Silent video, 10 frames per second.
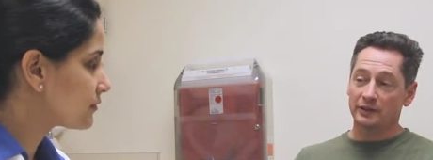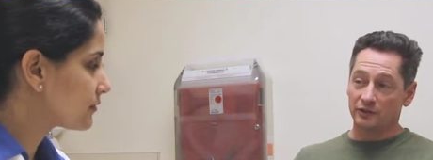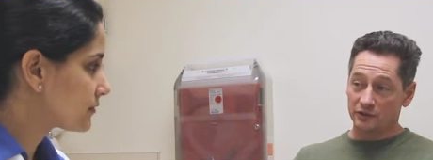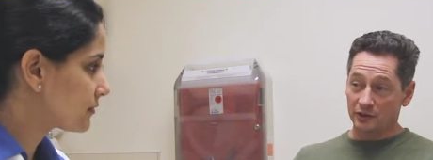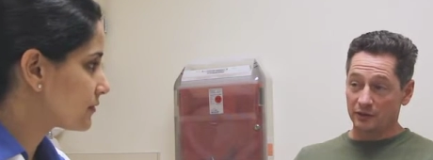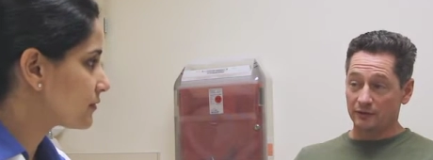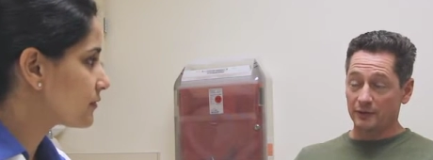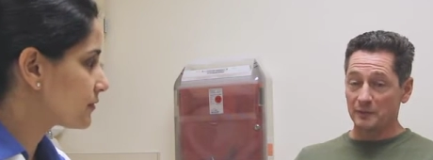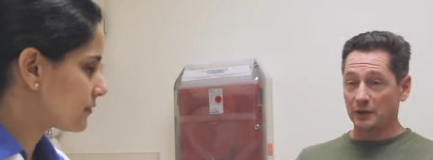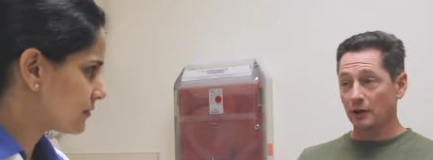Speaker 1: that's just
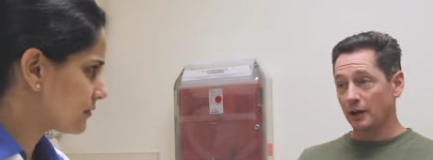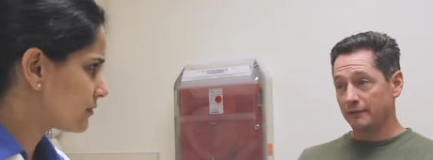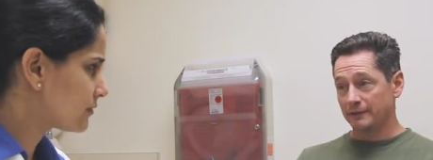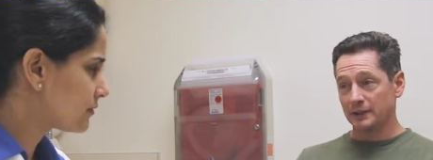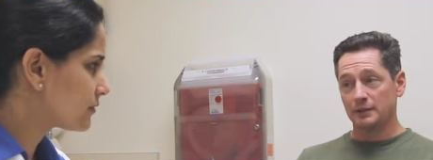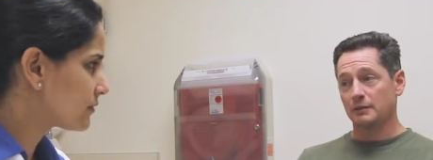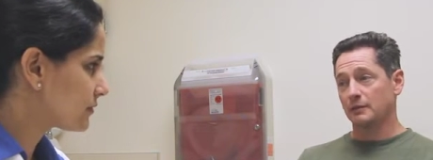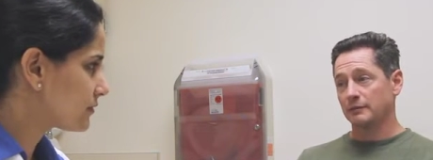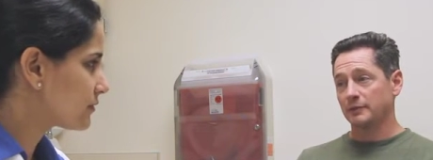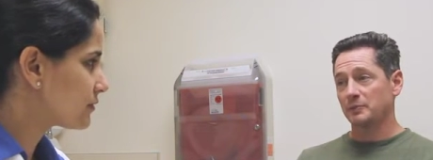from the coughing
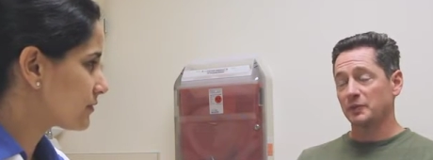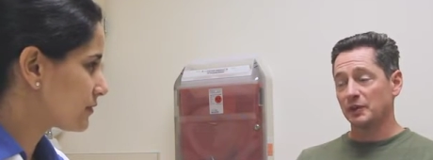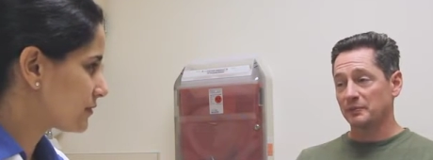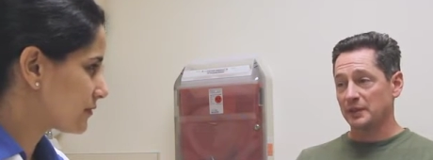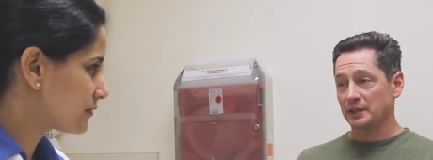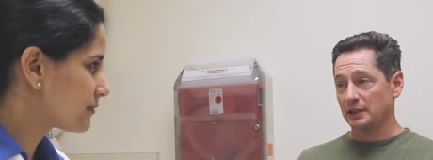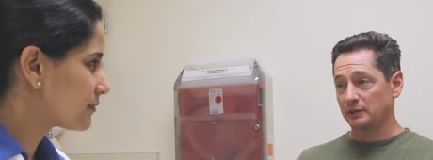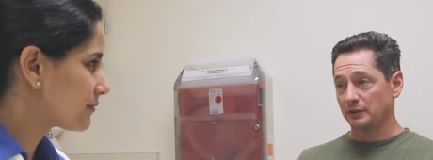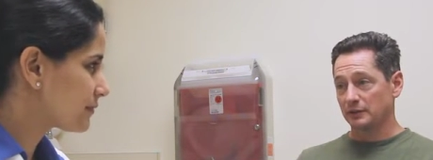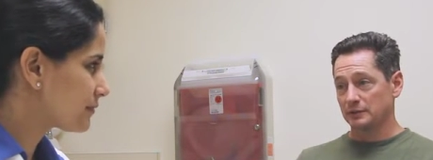or from something
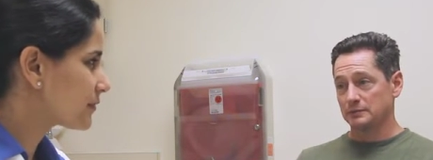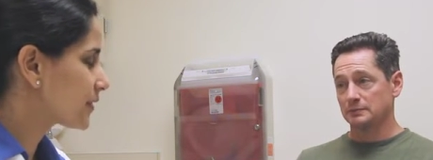else.